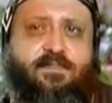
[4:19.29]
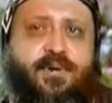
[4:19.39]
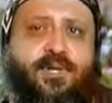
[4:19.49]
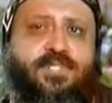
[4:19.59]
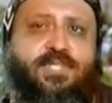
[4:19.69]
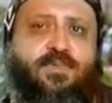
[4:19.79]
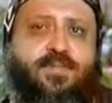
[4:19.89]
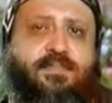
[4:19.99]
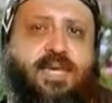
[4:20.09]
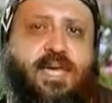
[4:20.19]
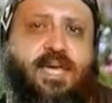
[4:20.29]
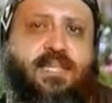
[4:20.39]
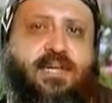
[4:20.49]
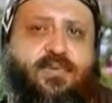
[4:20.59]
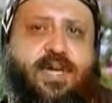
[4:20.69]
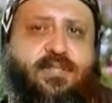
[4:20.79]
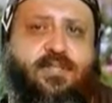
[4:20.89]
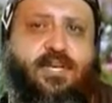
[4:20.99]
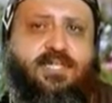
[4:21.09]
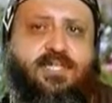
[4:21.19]
person will be in a
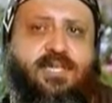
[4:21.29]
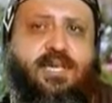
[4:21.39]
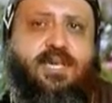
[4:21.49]
great loss.